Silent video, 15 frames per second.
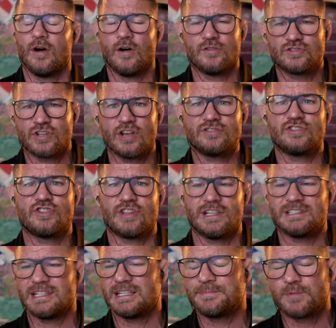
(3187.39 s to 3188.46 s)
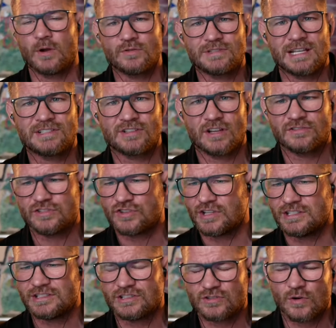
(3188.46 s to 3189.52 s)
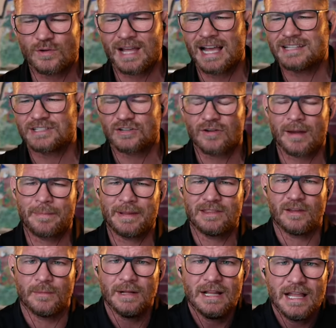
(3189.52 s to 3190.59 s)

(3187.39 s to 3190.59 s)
Sausages, these processed sausages, there's all kinds of crap in them.